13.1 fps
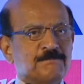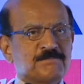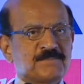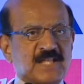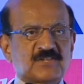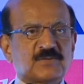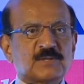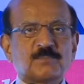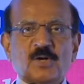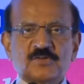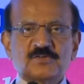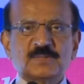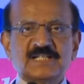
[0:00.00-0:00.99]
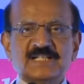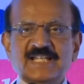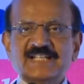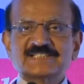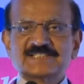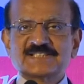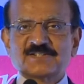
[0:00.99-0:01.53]
That's when possibly the
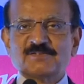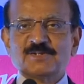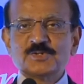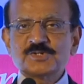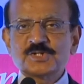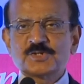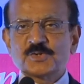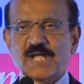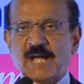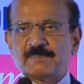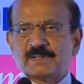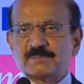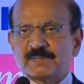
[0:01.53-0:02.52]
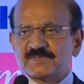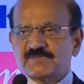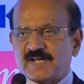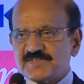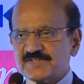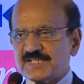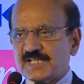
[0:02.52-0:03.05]
next revolution could happen much
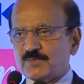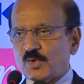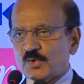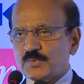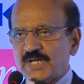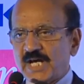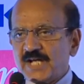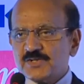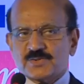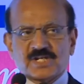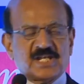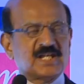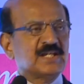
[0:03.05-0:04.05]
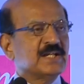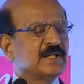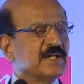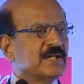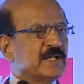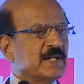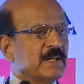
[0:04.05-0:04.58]
faster than what we are today.
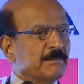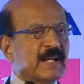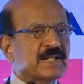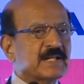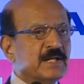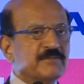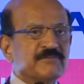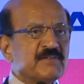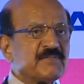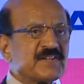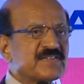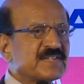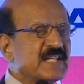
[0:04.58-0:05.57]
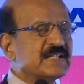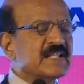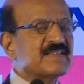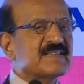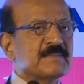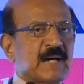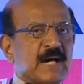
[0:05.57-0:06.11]
But we haven't seen
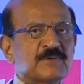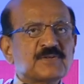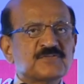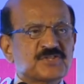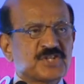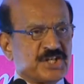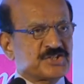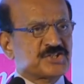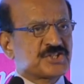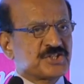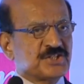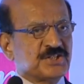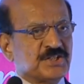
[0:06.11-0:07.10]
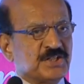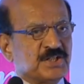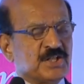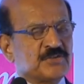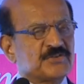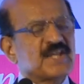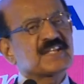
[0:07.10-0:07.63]
this amount of change.
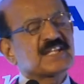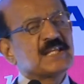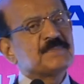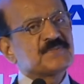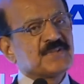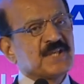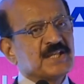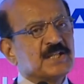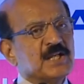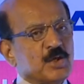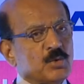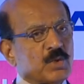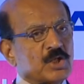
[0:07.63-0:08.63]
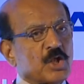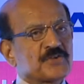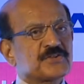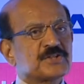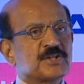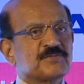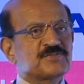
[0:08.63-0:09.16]
So as I keep saying,
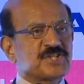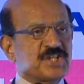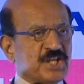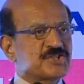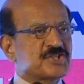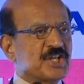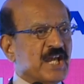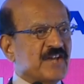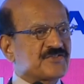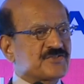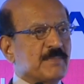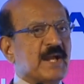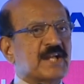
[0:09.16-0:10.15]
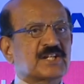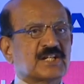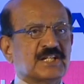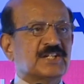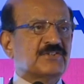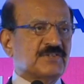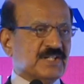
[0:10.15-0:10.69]
velocity of change has dramatically
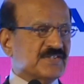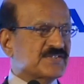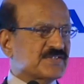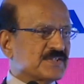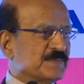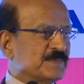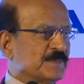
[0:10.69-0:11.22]
increased.